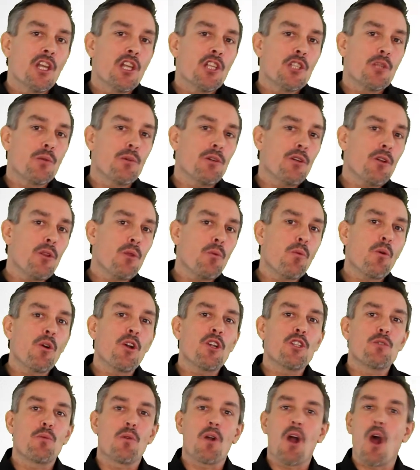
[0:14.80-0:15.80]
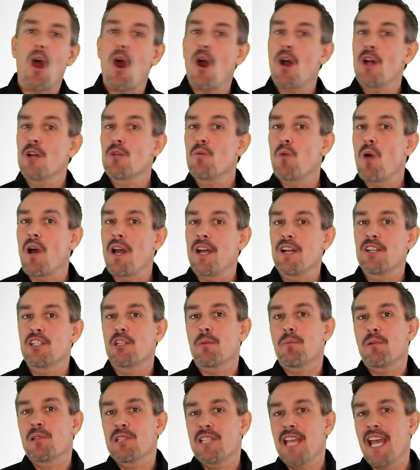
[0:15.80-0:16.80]
So in other words, we're hardwired
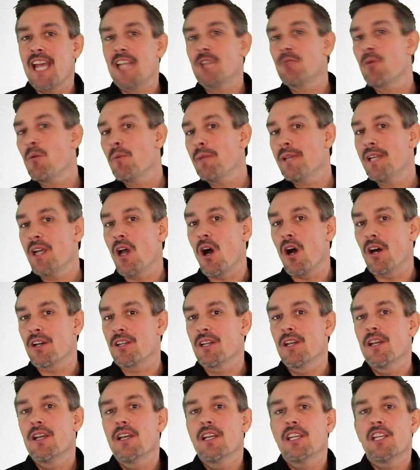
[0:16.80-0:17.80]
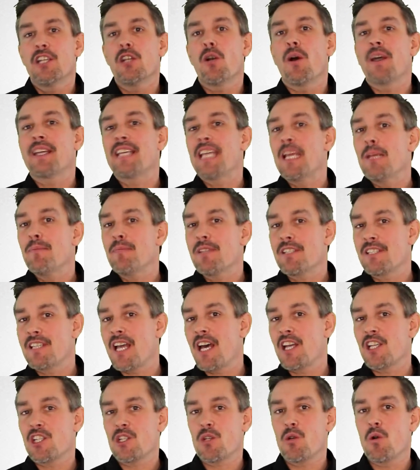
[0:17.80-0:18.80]
to protect what we got, and keep the
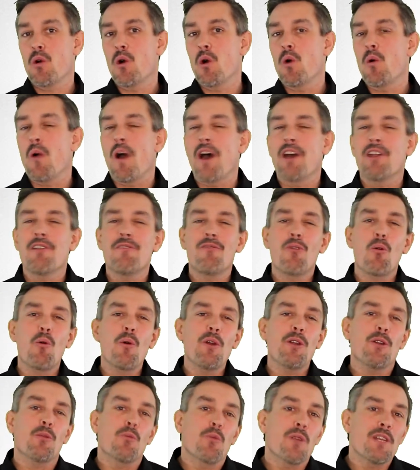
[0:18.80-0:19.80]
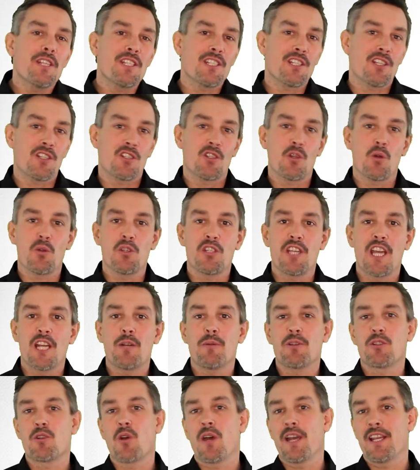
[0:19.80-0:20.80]
status quo and avoid risks
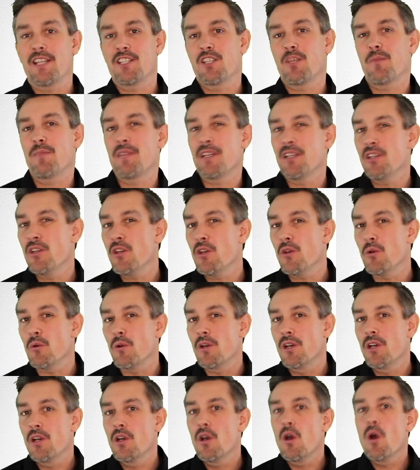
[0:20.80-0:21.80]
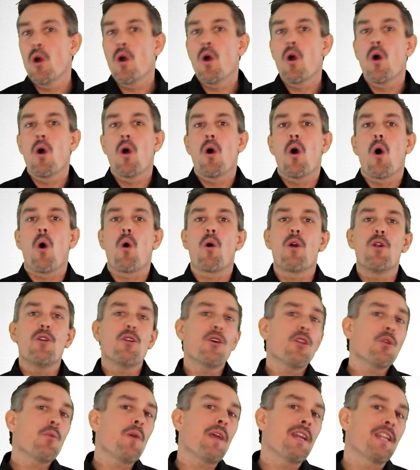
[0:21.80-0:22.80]
associated with trying something new. Or
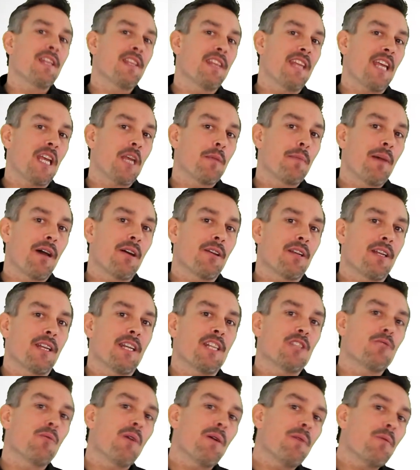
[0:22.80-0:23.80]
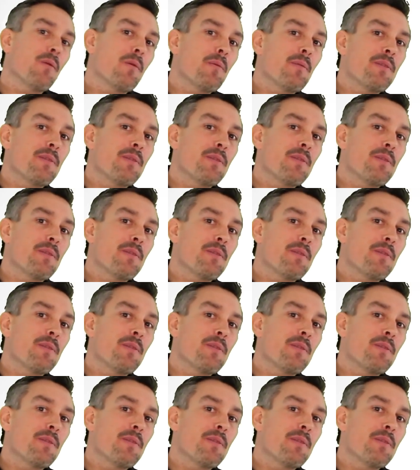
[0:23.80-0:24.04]
another way to think about it is when we're